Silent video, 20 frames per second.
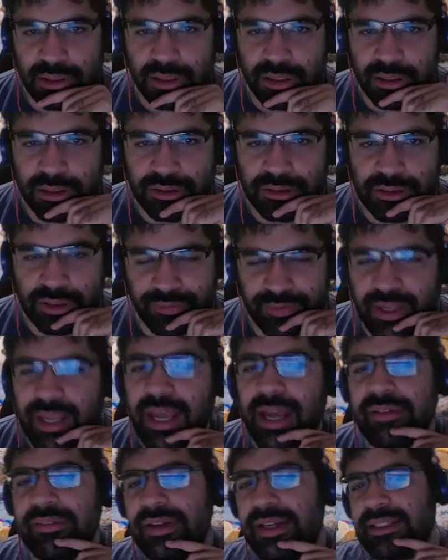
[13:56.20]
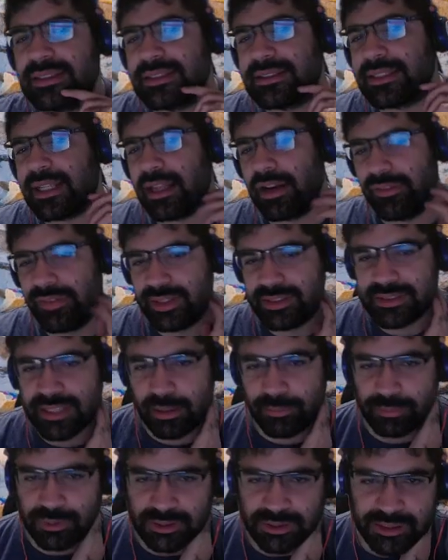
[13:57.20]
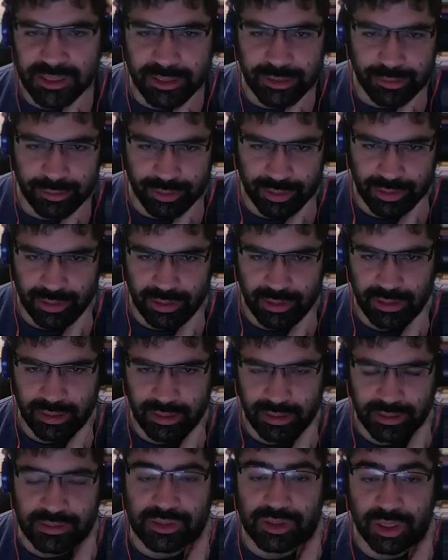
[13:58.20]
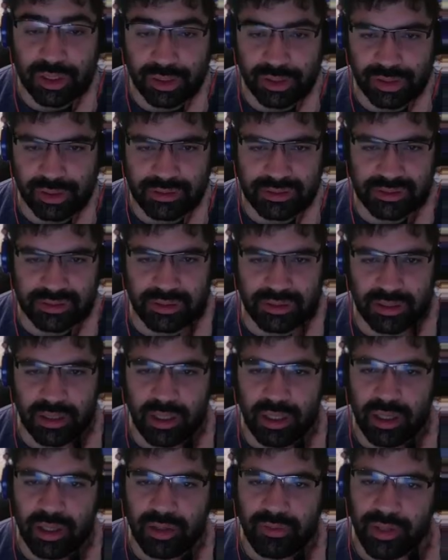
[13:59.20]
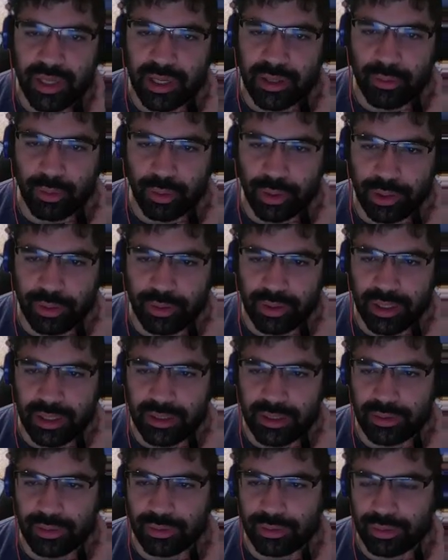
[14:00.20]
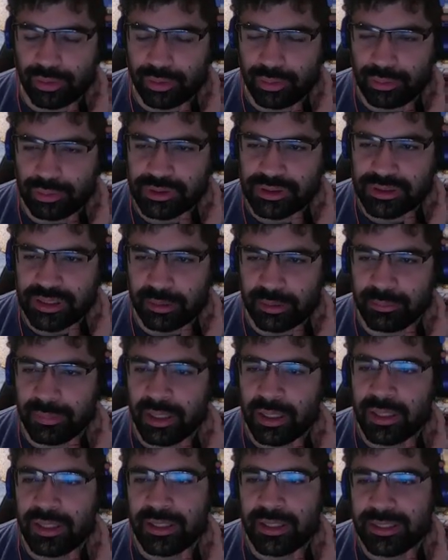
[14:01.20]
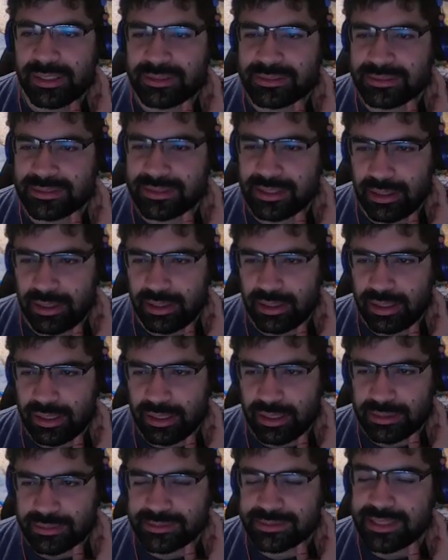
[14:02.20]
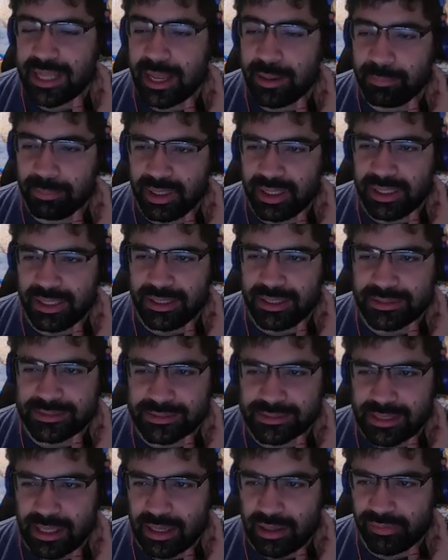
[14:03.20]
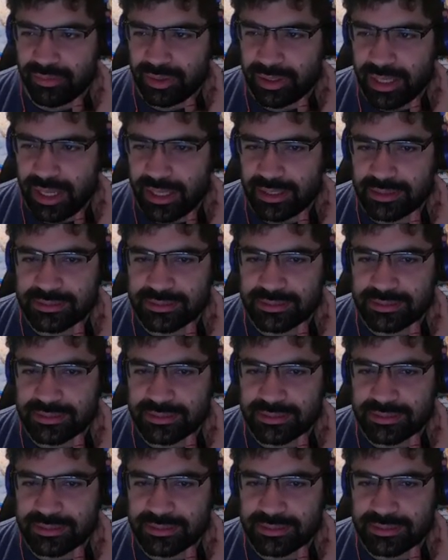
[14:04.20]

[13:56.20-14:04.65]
So we have SSRF examples, instructions. We are going to take you through some sample SSRF attacks